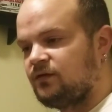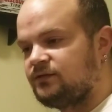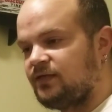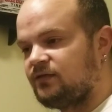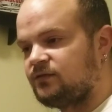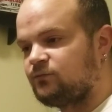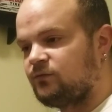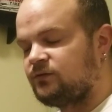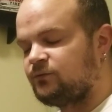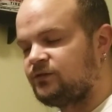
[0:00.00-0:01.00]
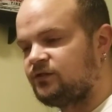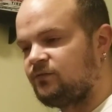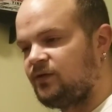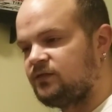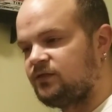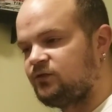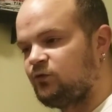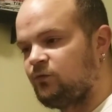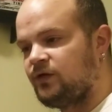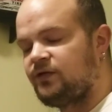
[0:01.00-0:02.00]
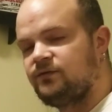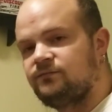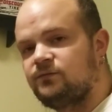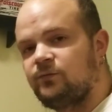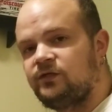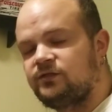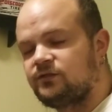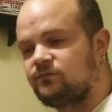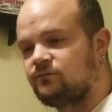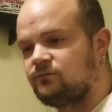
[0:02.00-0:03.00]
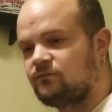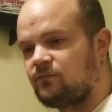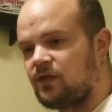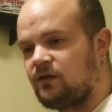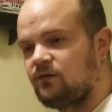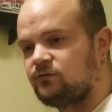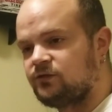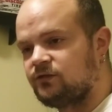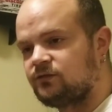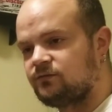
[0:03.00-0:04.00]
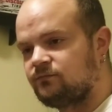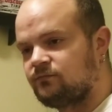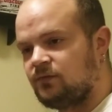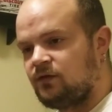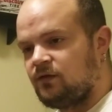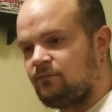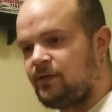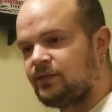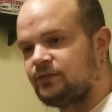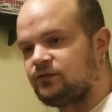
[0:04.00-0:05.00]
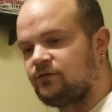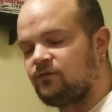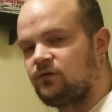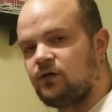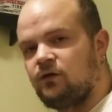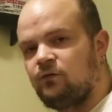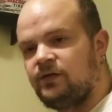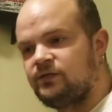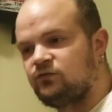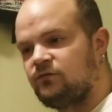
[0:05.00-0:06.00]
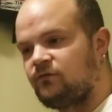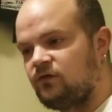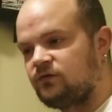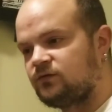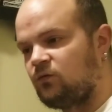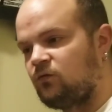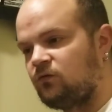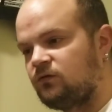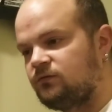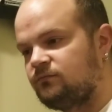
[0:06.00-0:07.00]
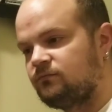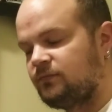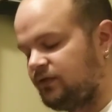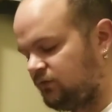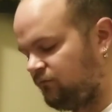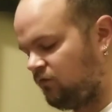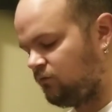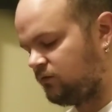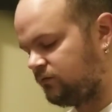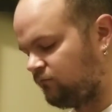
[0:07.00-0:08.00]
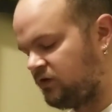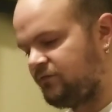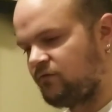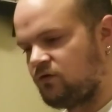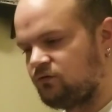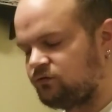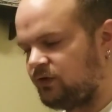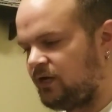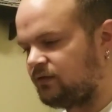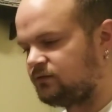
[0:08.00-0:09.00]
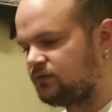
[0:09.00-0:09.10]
set this switch up as a 2-way switch, and it'll just make the servo go into reverse or into forward. Revo, Trax,